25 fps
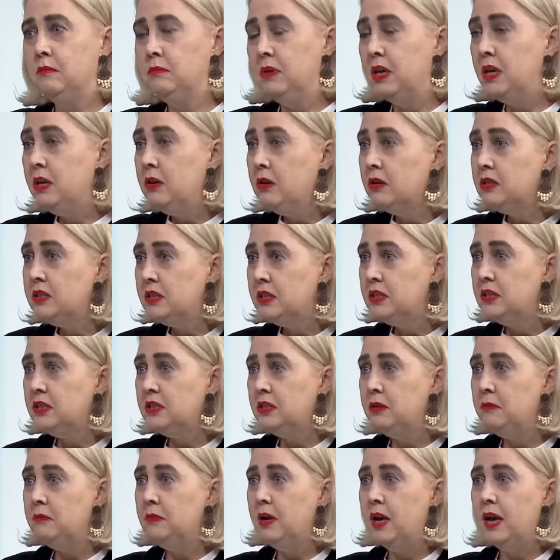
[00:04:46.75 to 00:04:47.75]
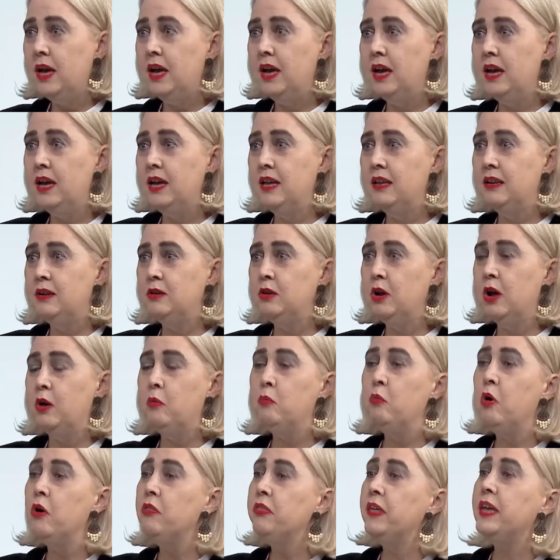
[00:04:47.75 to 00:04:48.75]
ecosystem and
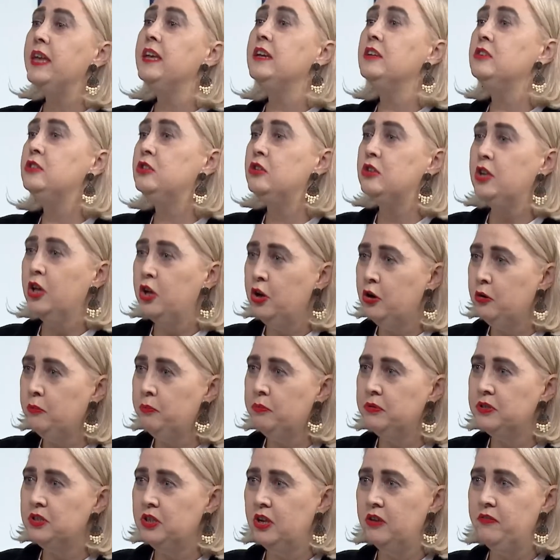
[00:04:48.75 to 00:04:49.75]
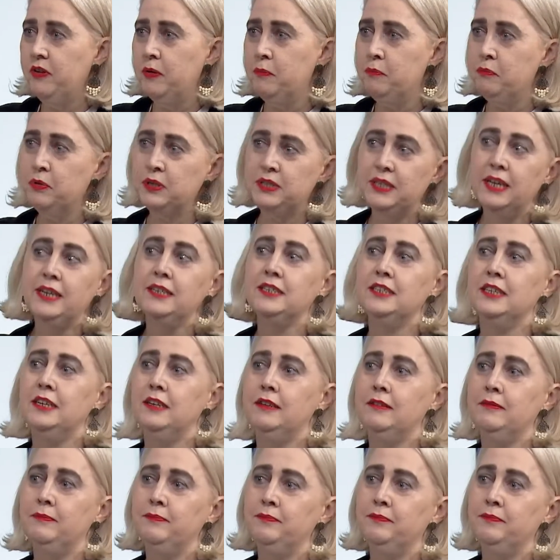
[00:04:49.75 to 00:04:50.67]
what they can do to help preserve it and protect it.